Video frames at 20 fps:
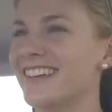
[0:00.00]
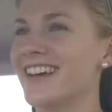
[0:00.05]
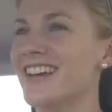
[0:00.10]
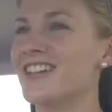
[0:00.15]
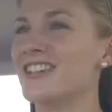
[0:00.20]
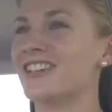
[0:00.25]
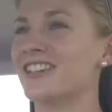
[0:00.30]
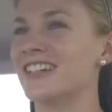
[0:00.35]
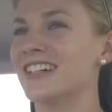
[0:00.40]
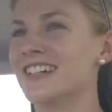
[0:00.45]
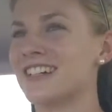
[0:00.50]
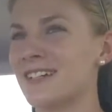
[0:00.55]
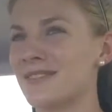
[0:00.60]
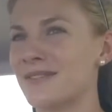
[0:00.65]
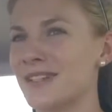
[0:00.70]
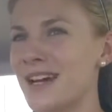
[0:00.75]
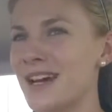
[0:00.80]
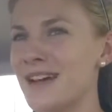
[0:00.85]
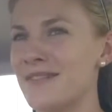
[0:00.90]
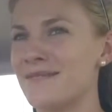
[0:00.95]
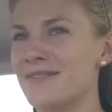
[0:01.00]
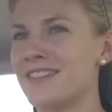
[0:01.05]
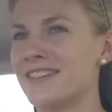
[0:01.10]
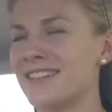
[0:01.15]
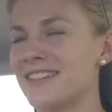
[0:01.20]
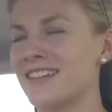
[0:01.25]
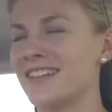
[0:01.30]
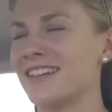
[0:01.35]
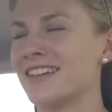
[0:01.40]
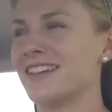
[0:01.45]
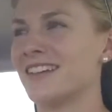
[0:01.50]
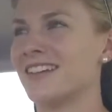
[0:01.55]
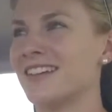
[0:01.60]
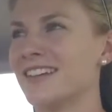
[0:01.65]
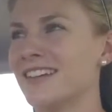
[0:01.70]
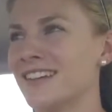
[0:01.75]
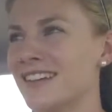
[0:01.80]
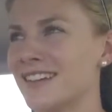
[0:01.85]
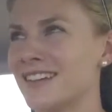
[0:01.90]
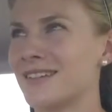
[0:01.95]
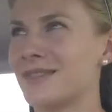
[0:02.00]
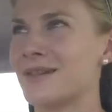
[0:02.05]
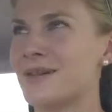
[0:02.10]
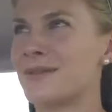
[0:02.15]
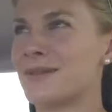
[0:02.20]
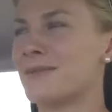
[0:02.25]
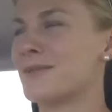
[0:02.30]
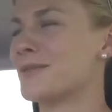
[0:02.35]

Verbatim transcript: I enjoy it sometimes. Sometimes I'm